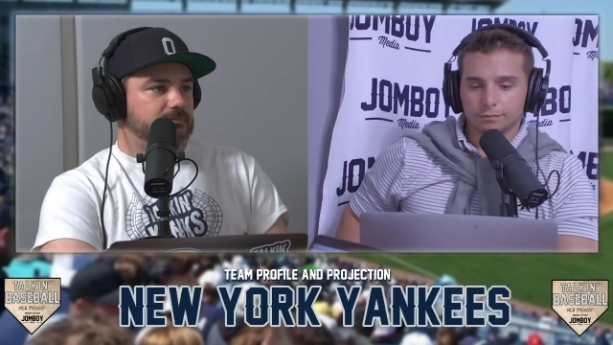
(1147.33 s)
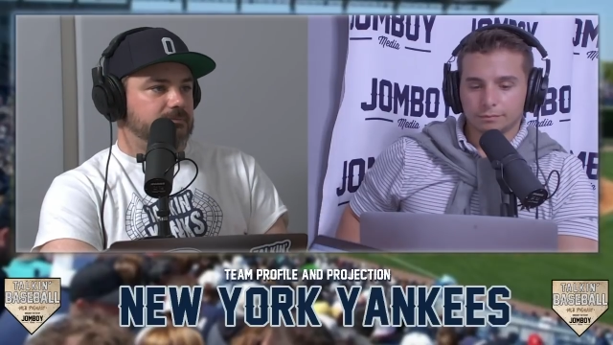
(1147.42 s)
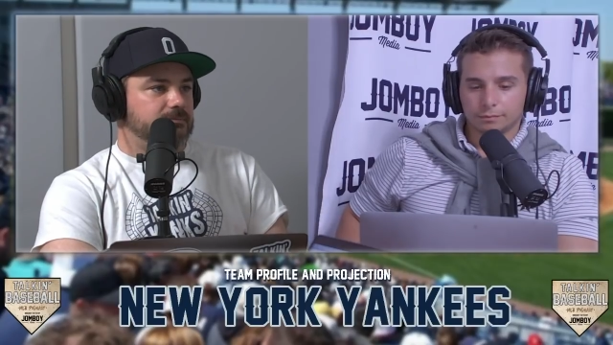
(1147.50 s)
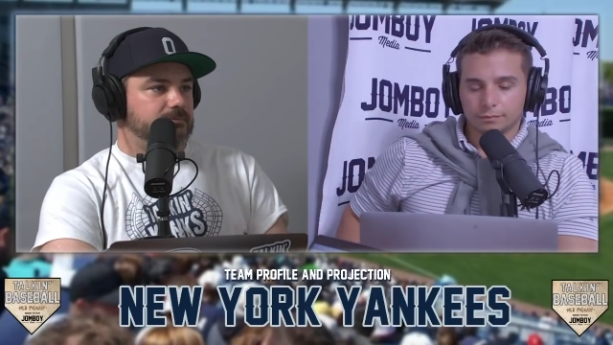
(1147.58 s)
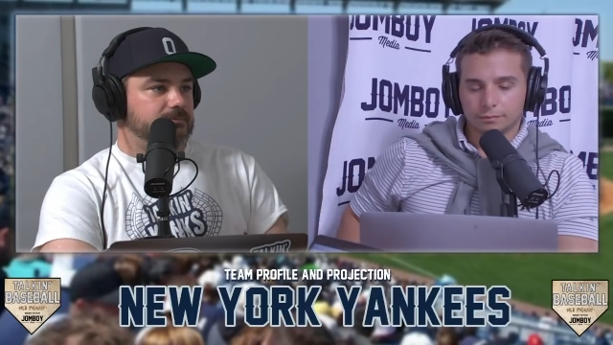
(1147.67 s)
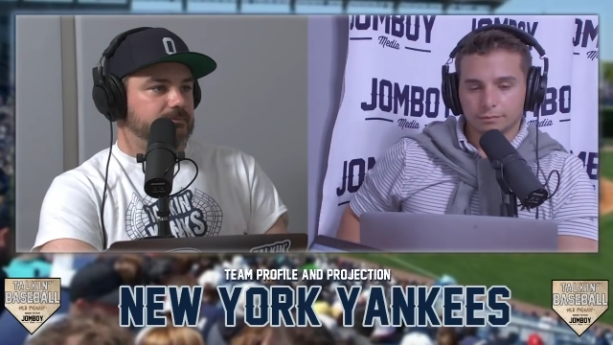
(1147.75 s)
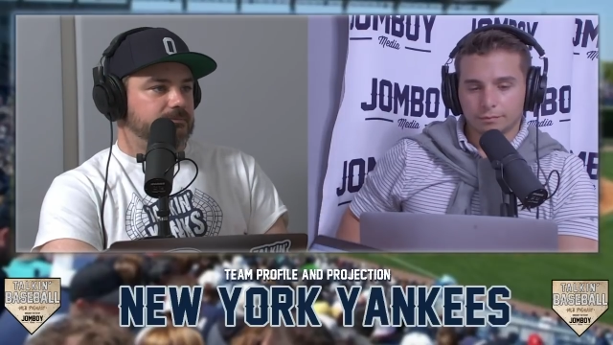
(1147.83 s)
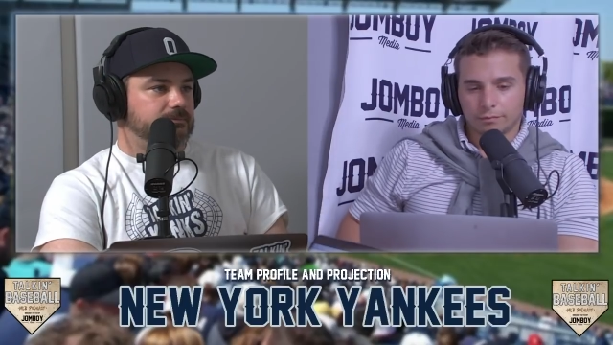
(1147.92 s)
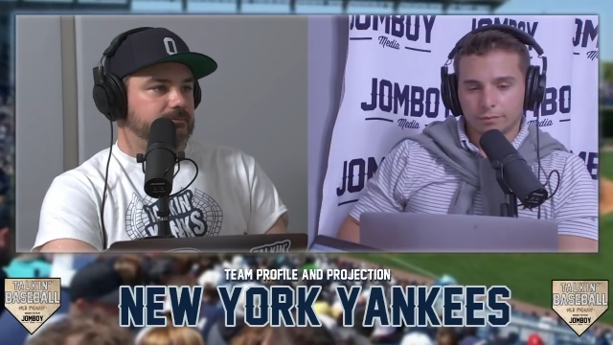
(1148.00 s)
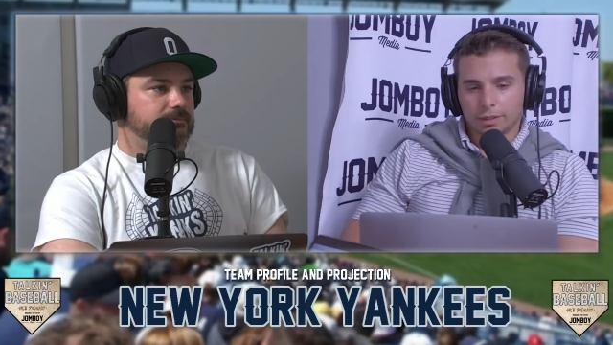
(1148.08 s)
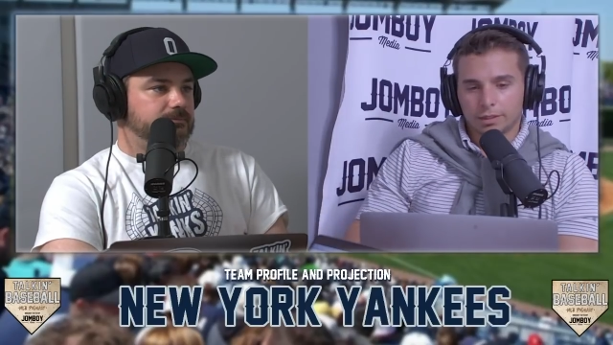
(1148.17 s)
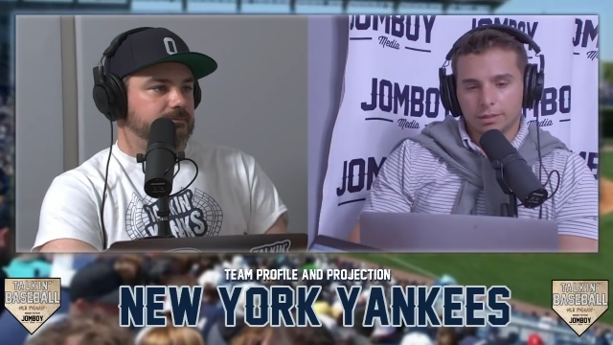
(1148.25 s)

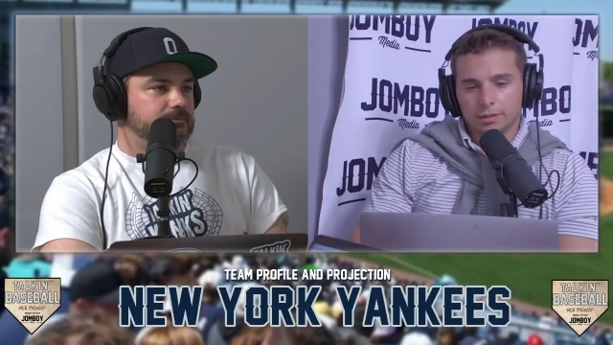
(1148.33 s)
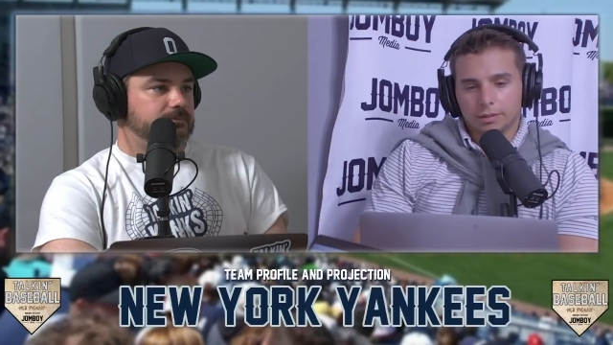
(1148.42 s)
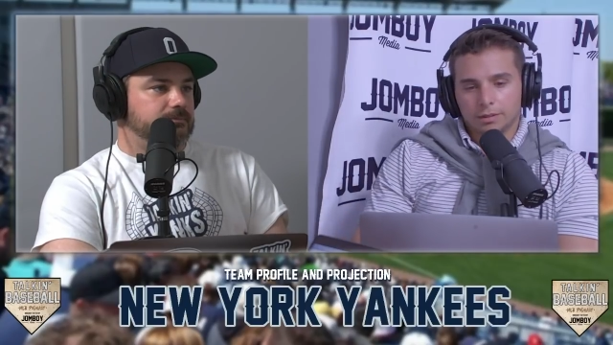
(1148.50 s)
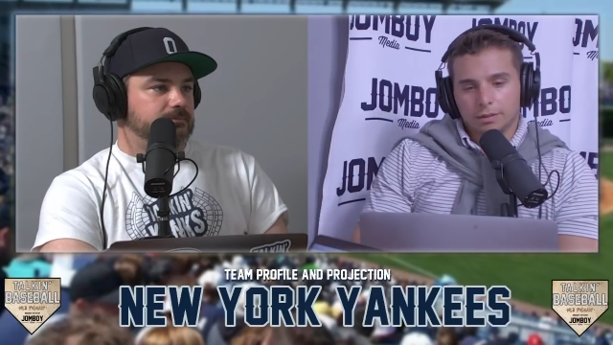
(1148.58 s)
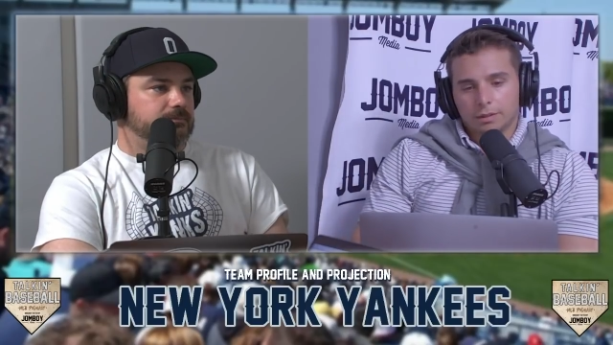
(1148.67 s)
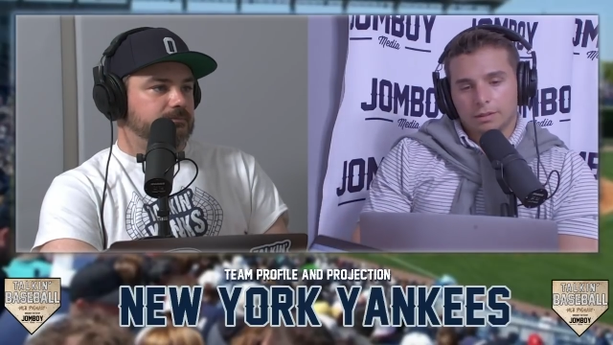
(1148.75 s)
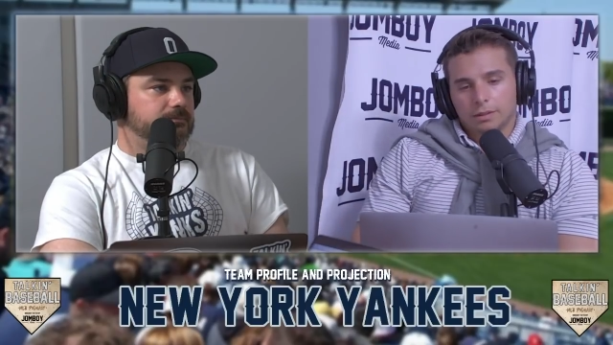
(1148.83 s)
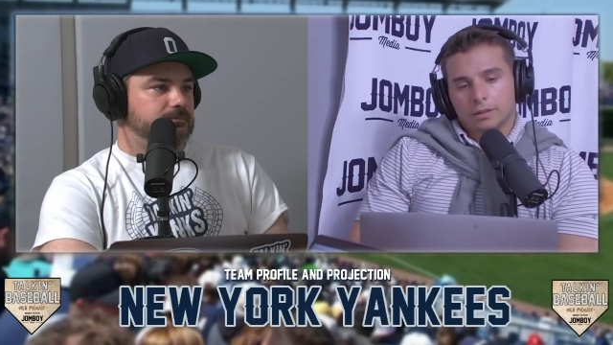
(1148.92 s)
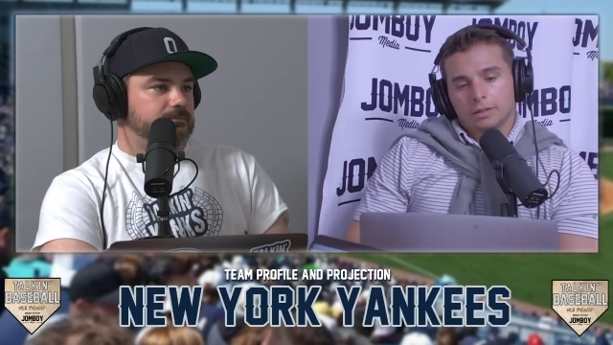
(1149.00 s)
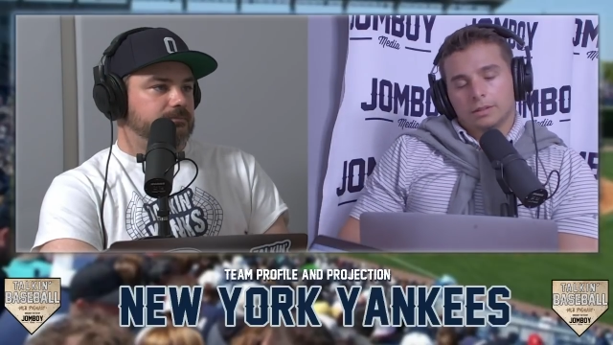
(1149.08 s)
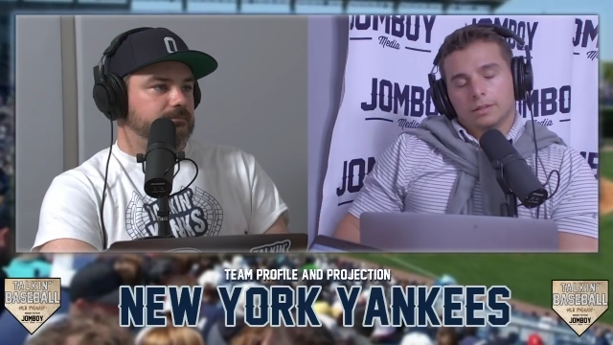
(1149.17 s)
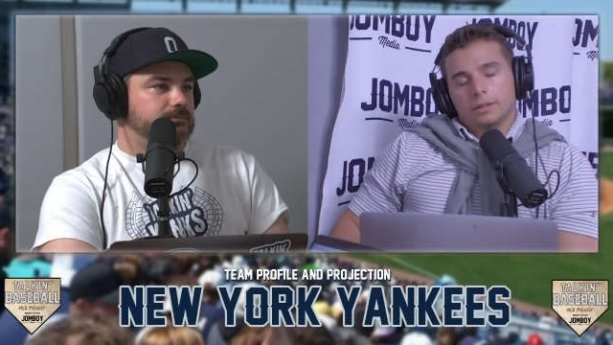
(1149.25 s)

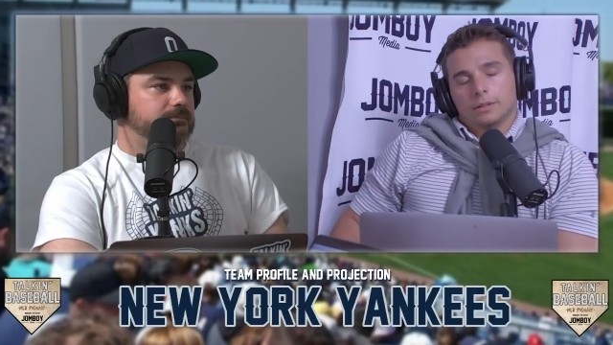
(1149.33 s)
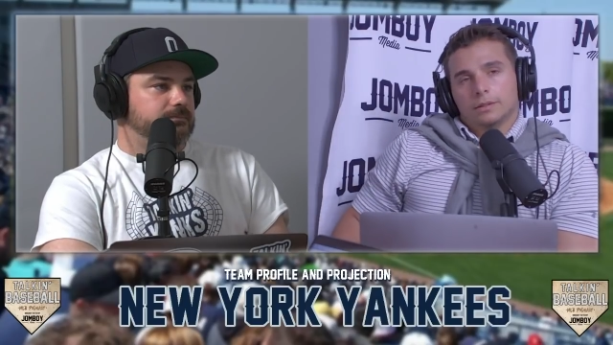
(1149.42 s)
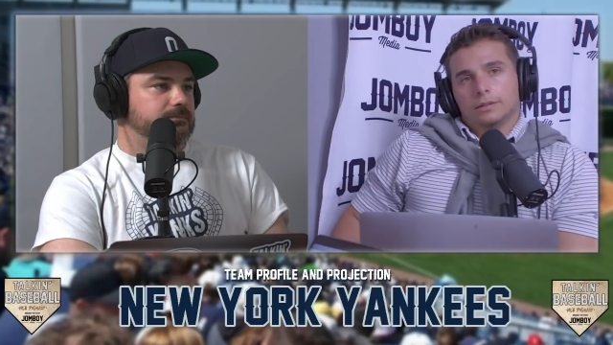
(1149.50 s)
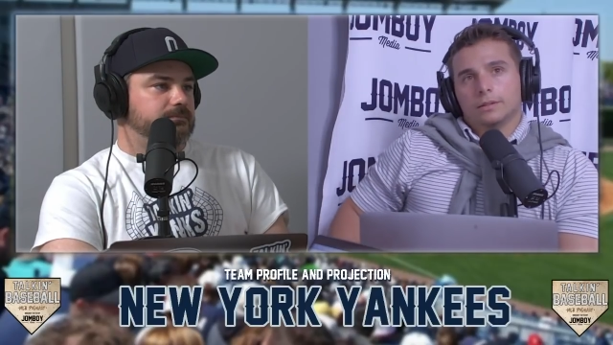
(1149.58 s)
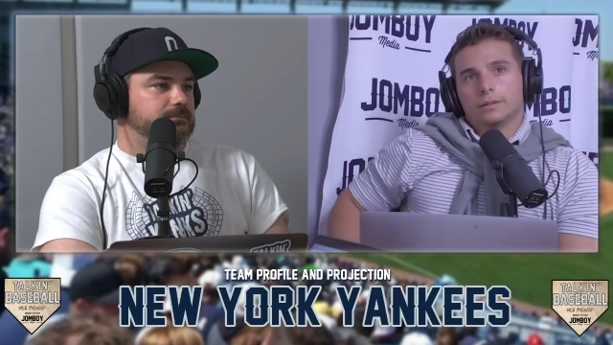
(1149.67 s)
Nobody speaks.